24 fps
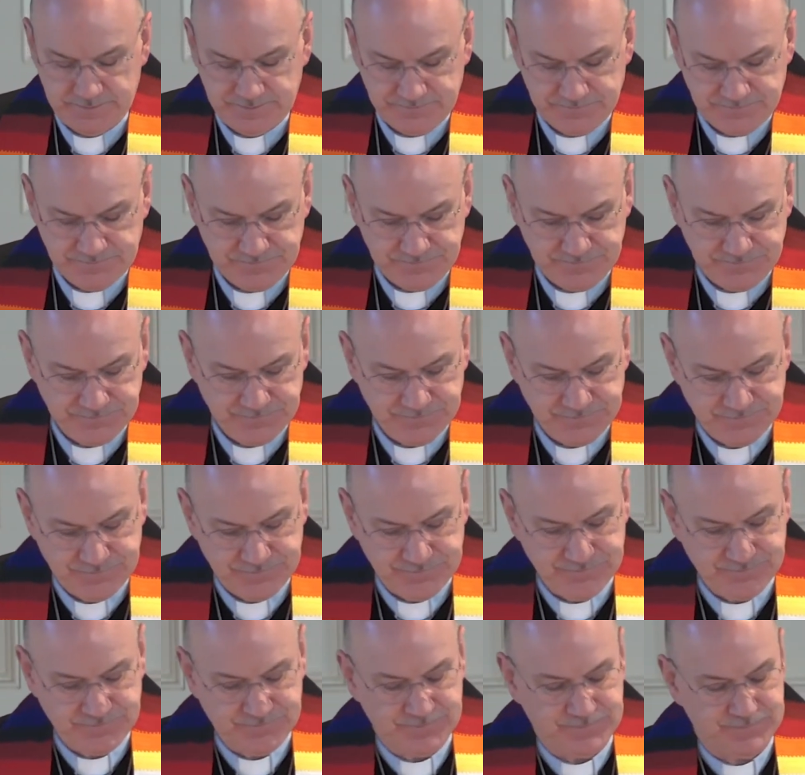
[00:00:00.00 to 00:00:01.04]

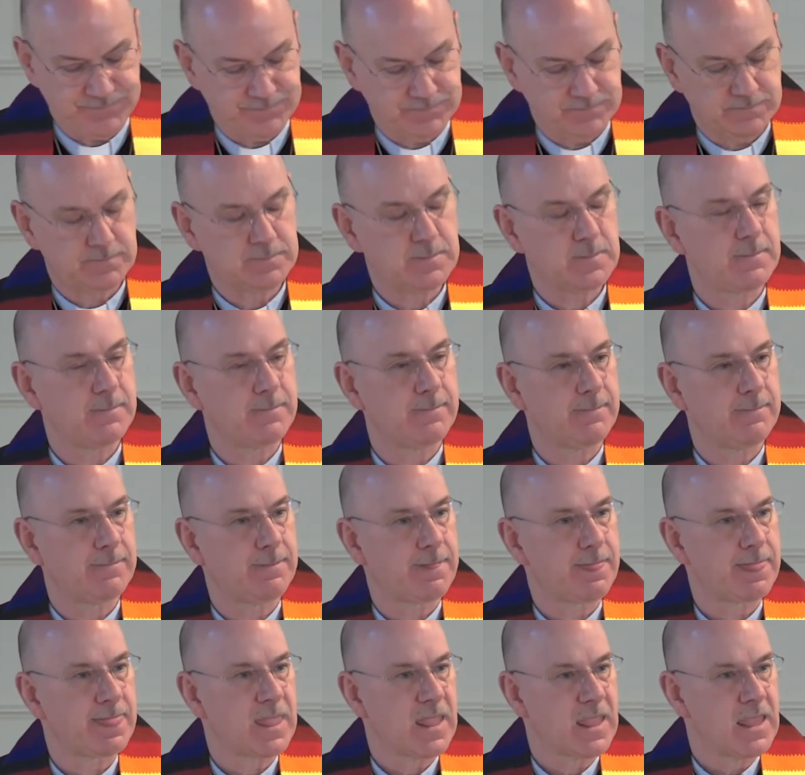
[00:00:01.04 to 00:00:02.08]

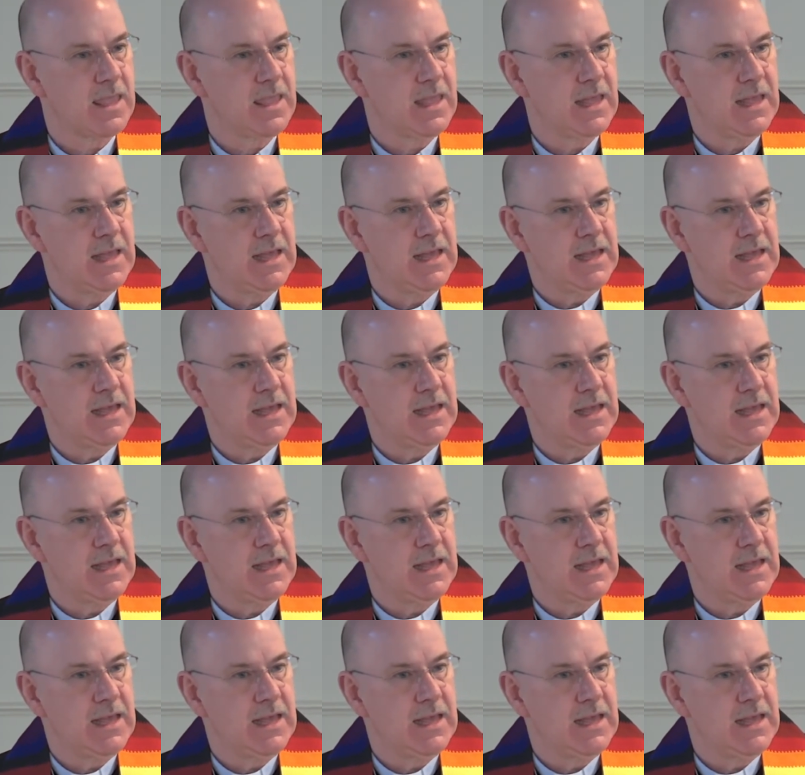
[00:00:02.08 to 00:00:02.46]
(silence)